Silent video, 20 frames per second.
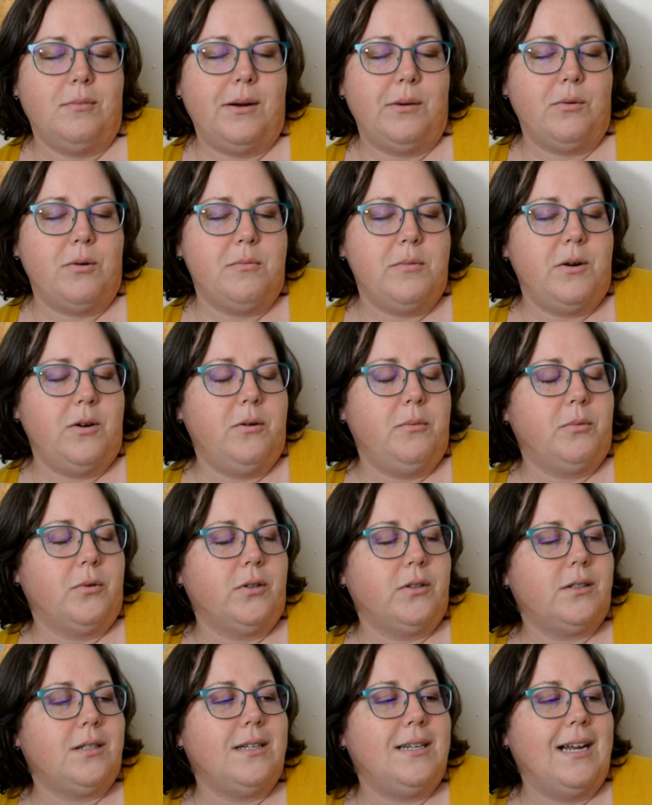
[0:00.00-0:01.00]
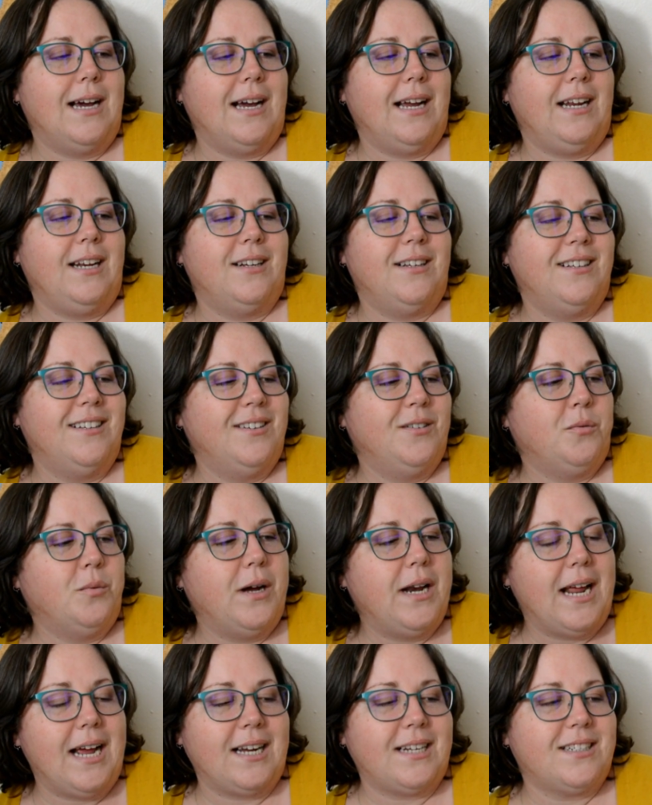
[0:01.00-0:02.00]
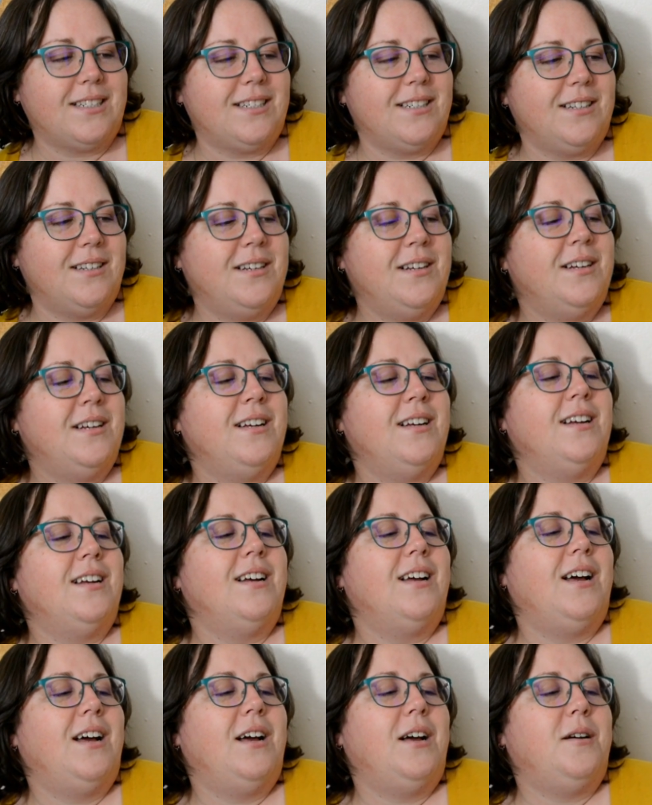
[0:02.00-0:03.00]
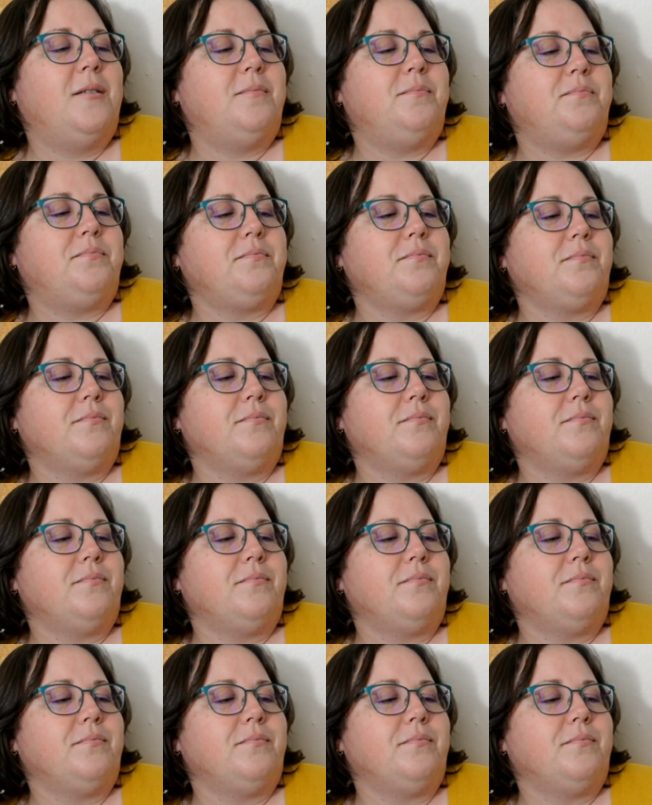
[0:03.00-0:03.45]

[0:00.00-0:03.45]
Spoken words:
my Roman numerals. Nine. 1X. And